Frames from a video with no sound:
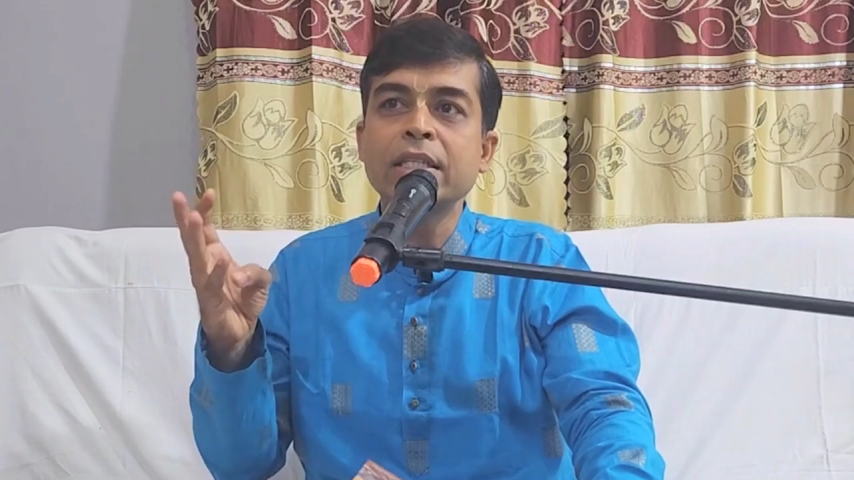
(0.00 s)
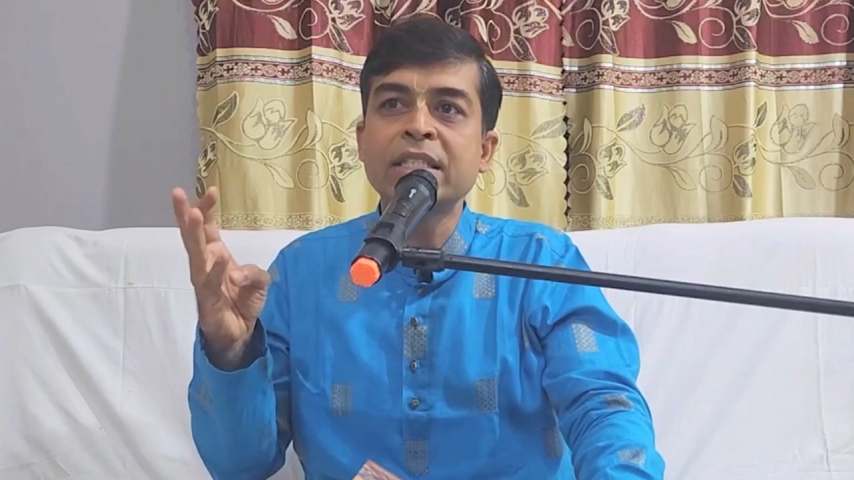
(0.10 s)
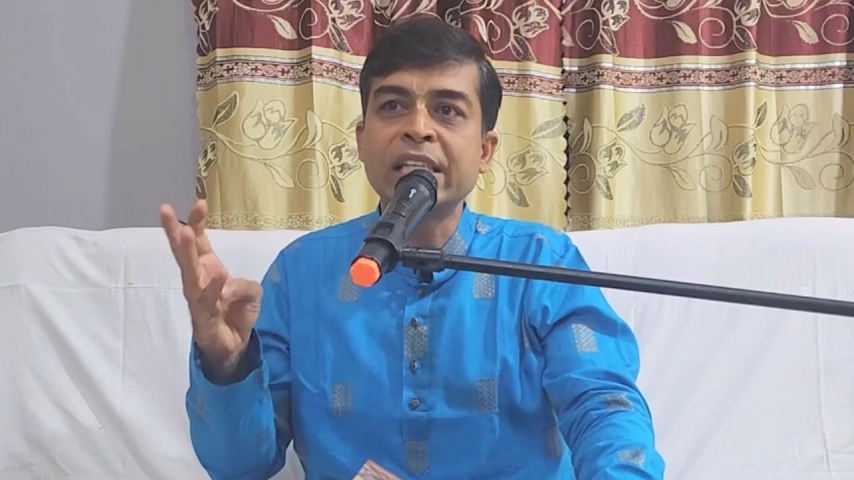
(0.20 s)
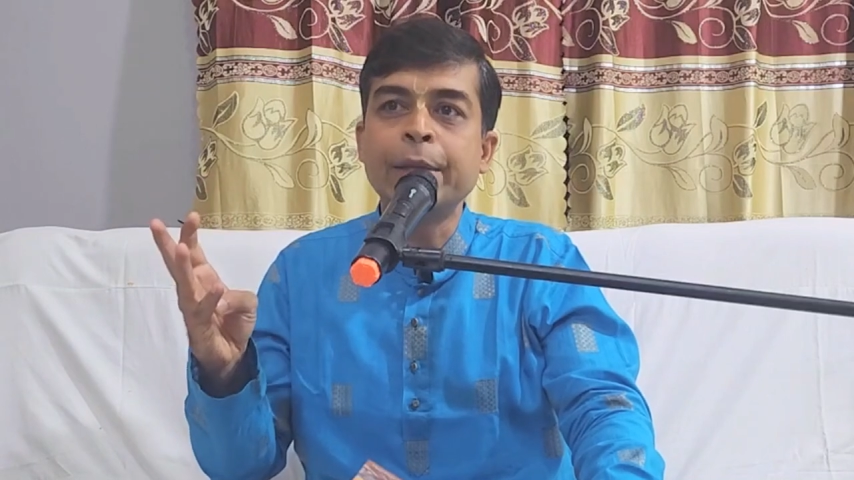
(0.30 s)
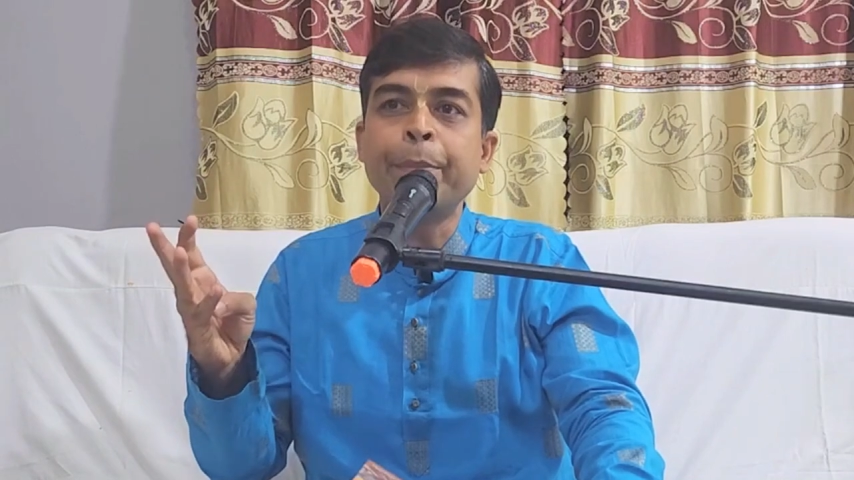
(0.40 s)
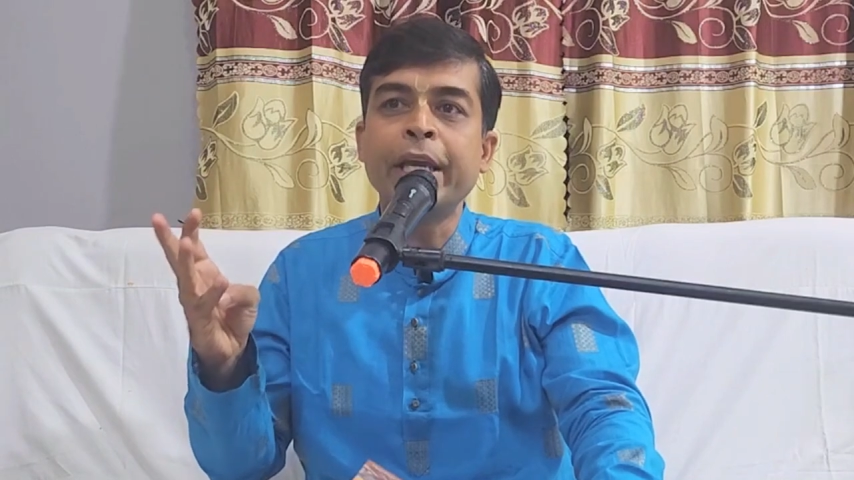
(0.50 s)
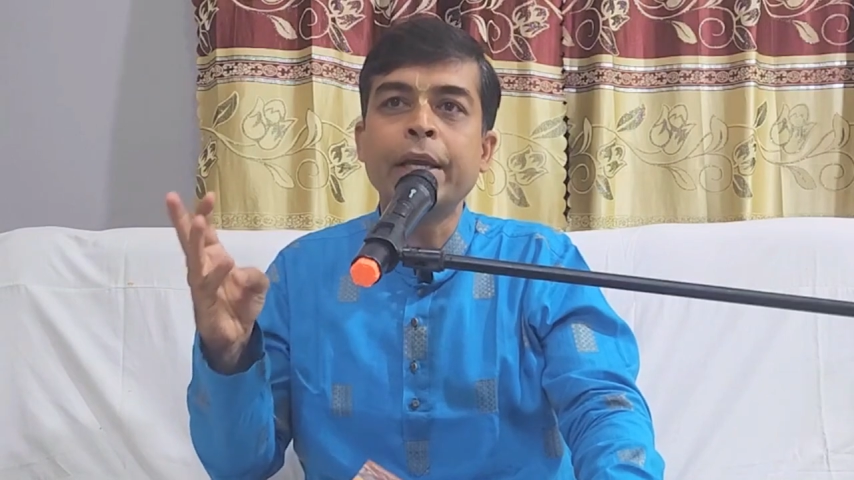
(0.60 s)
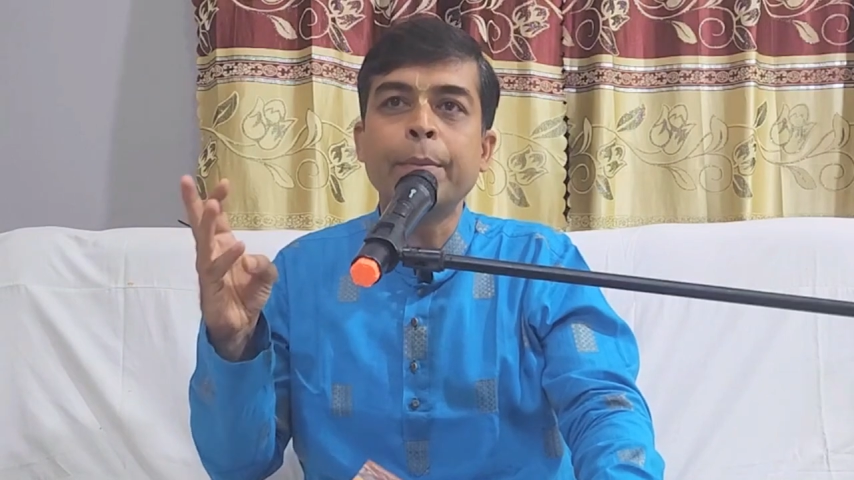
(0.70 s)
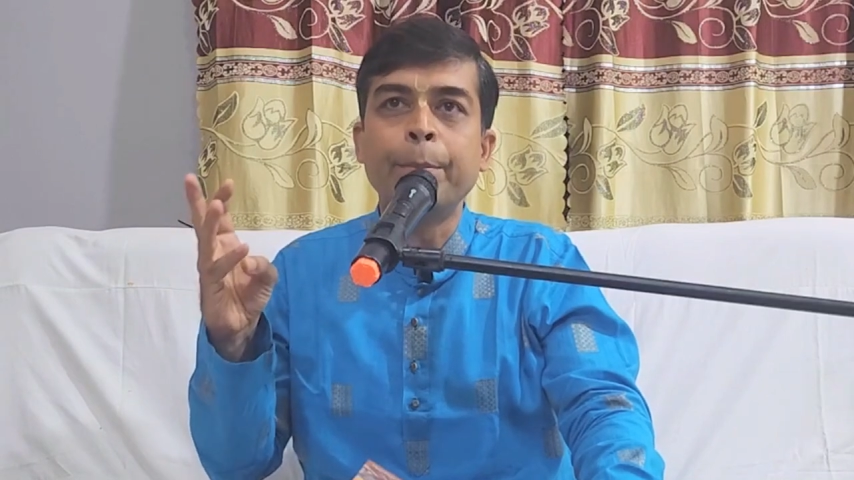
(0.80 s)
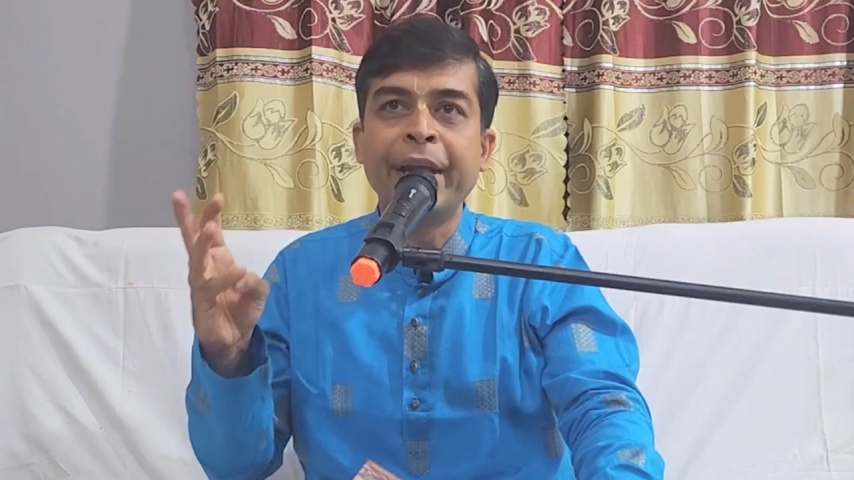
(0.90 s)

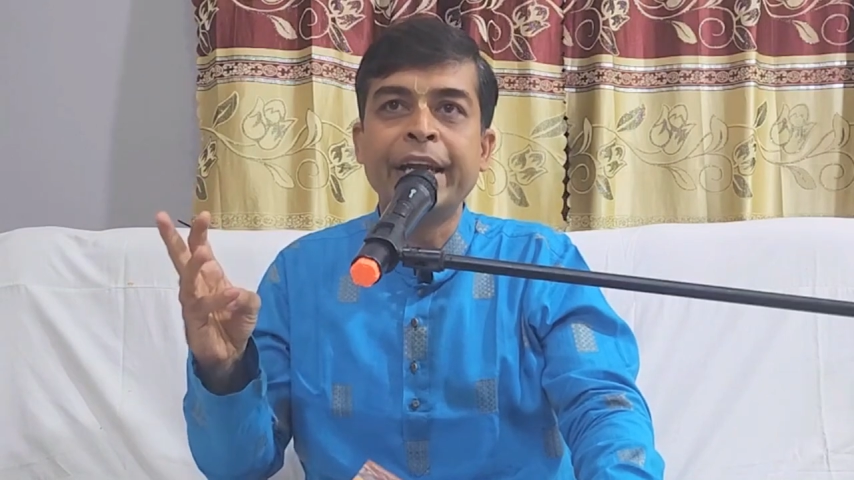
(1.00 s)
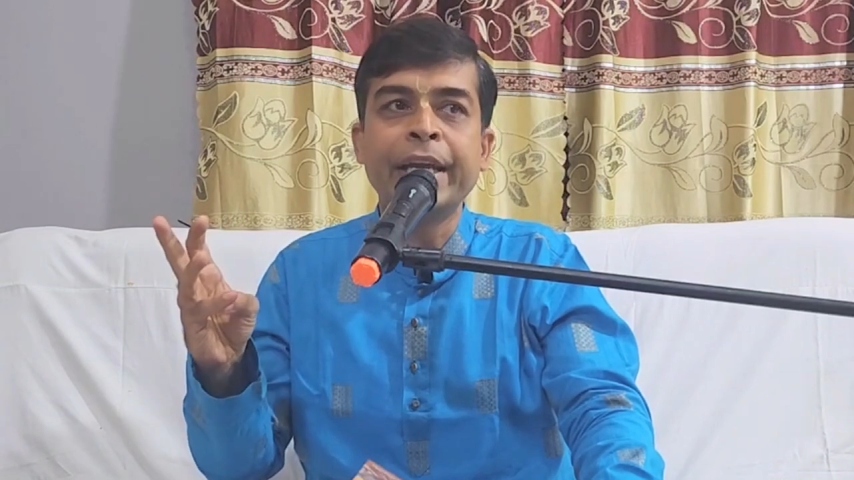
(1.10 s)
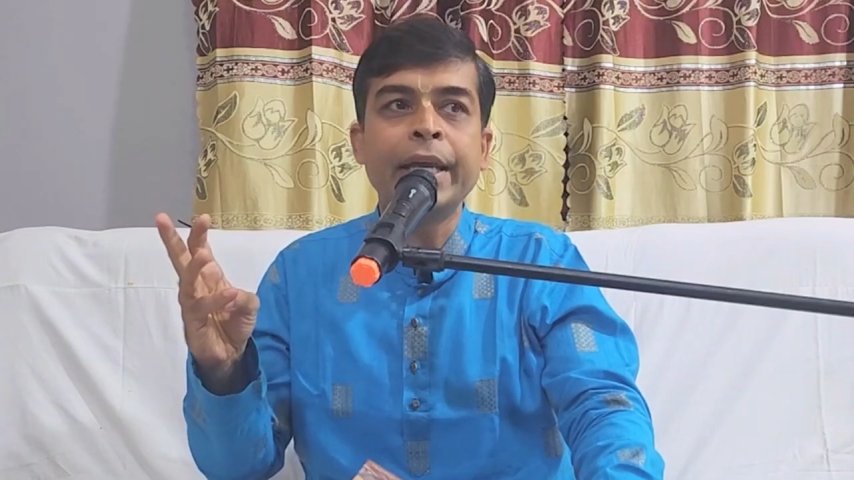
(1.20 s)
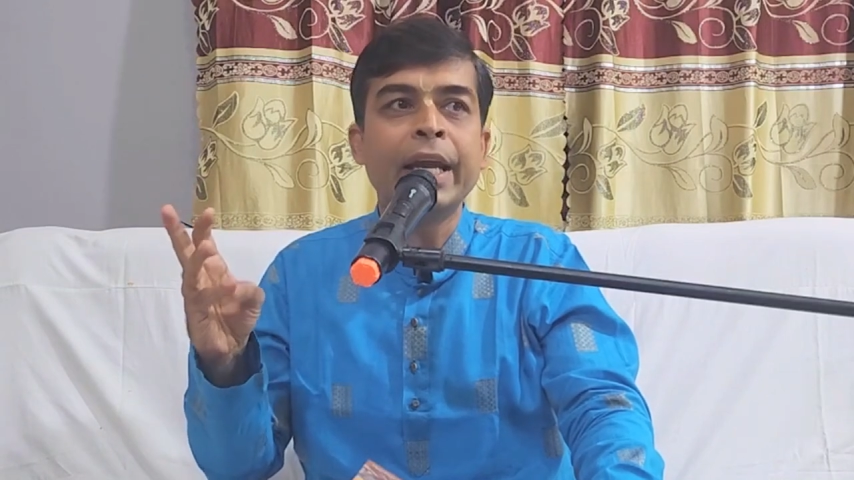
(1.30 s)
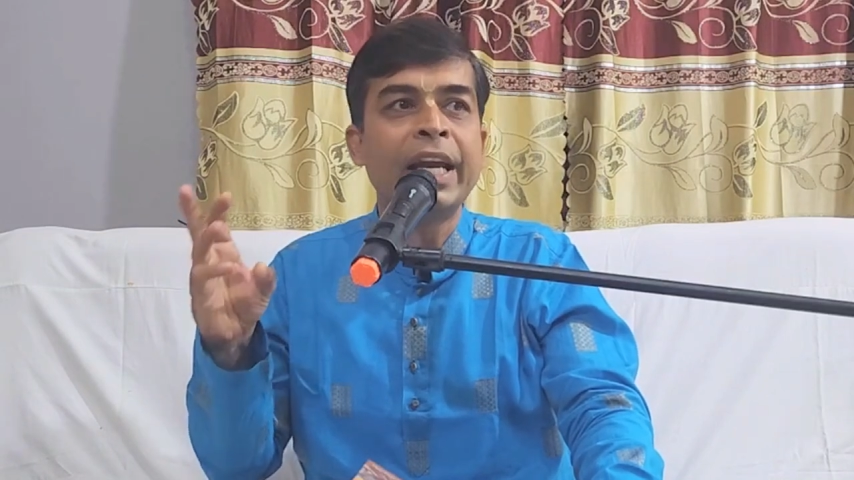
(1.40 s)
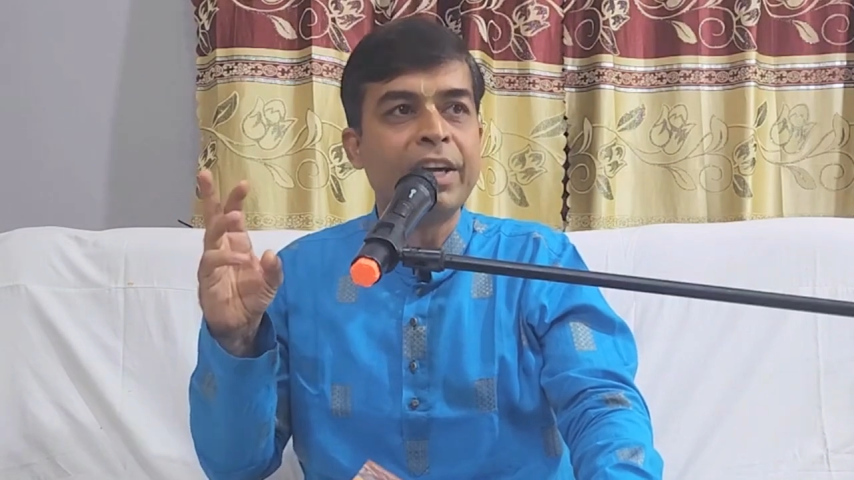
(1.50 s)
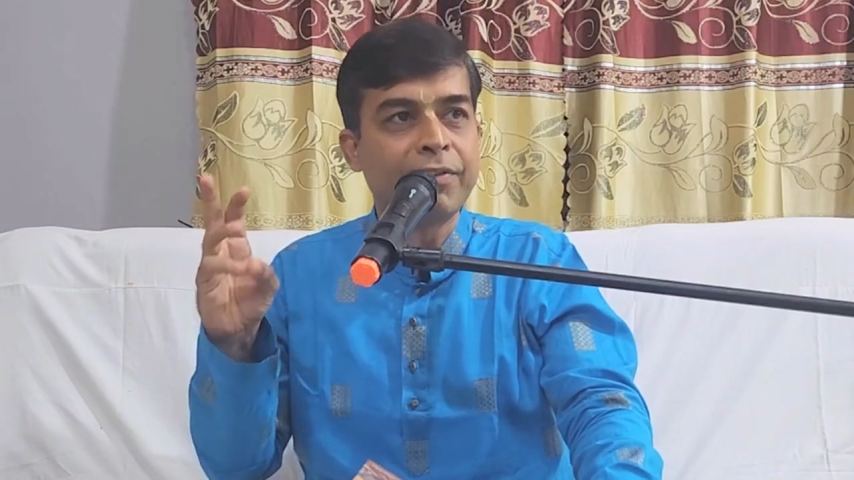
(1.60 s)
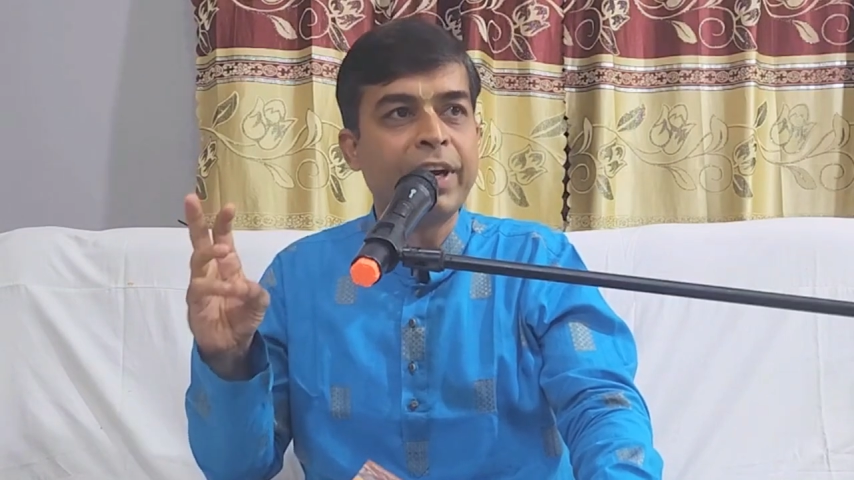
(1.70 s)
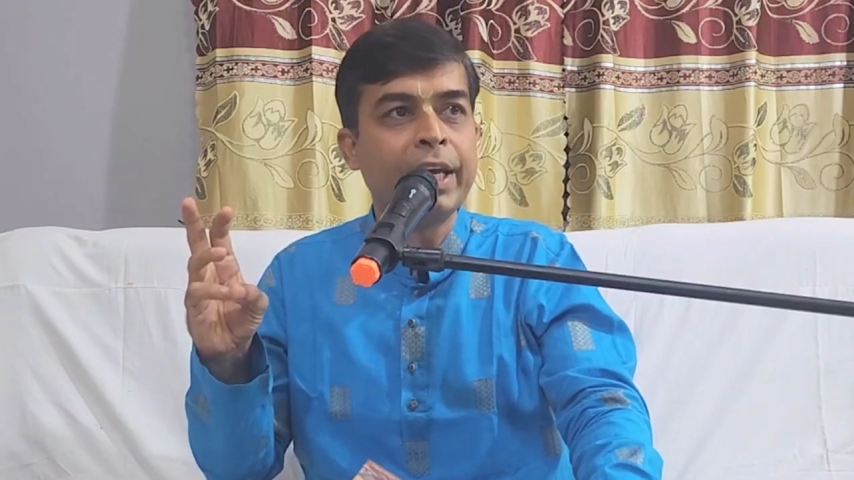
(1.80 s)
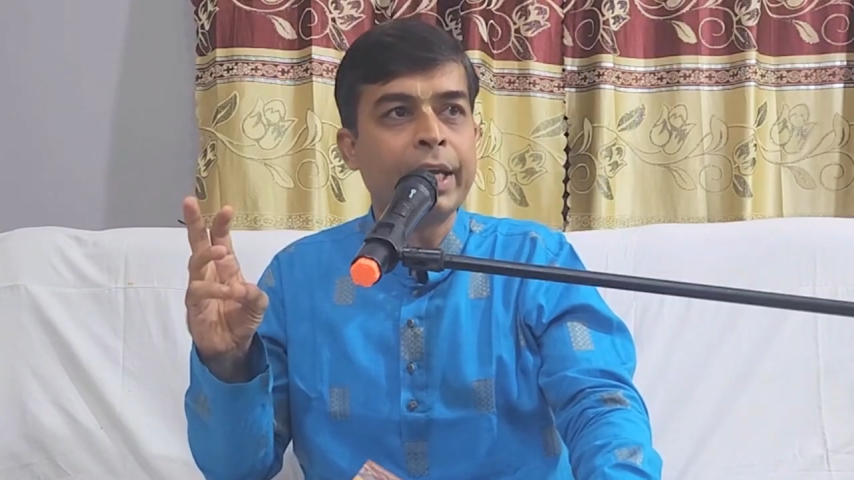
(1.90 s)
sleeping, mating, and
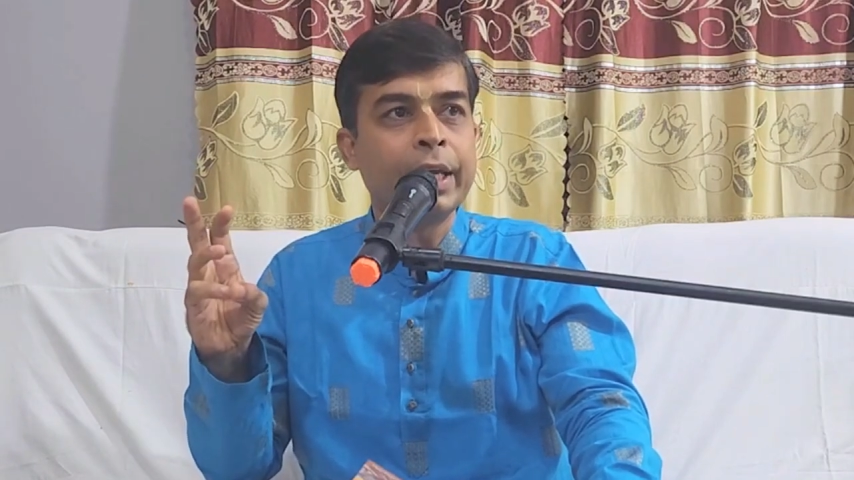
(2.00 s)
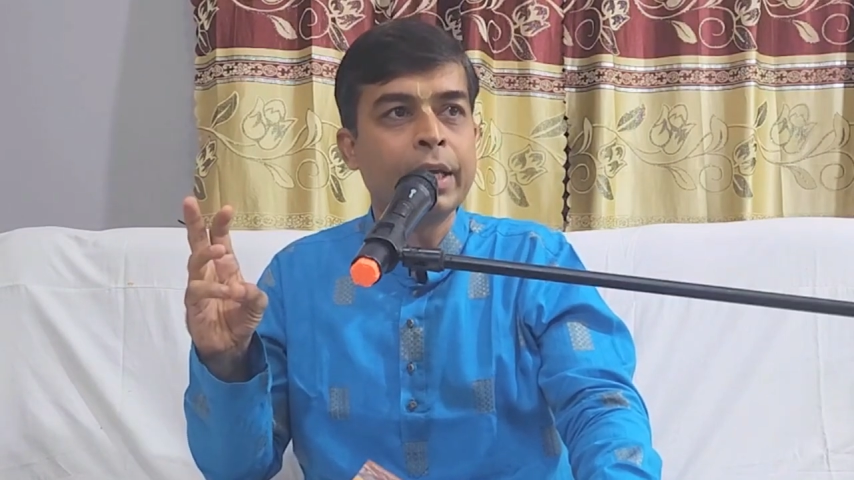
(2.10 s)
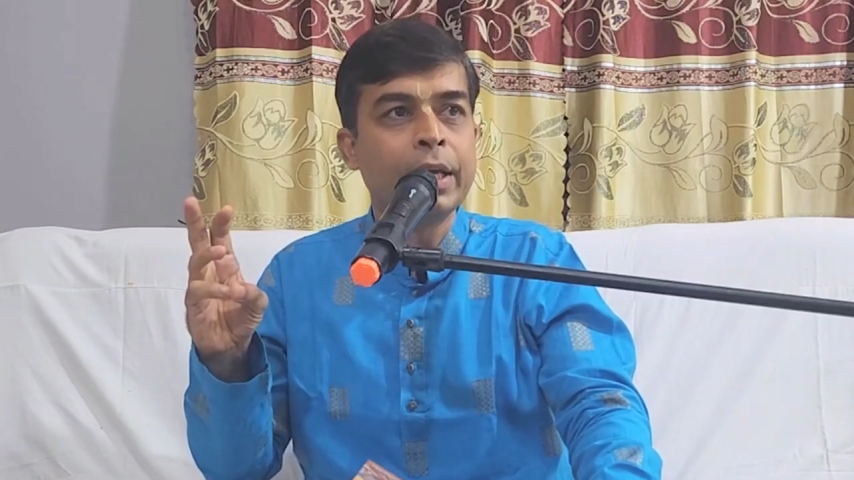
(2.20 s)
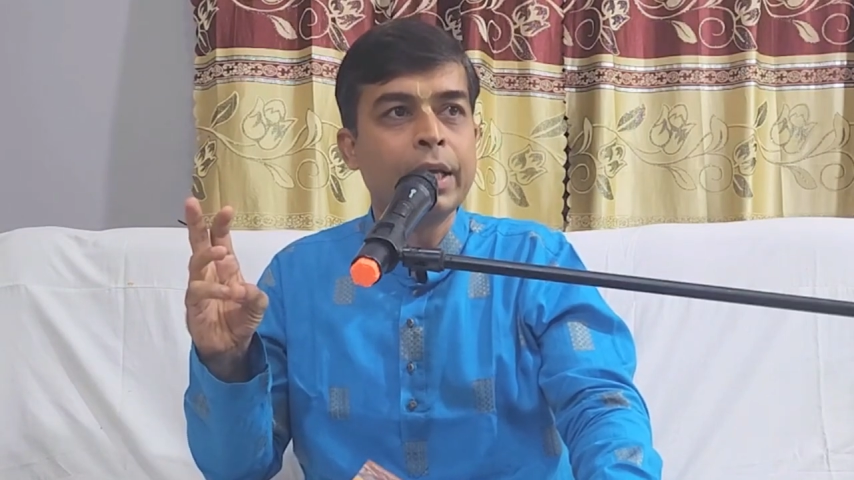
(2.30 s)
defending,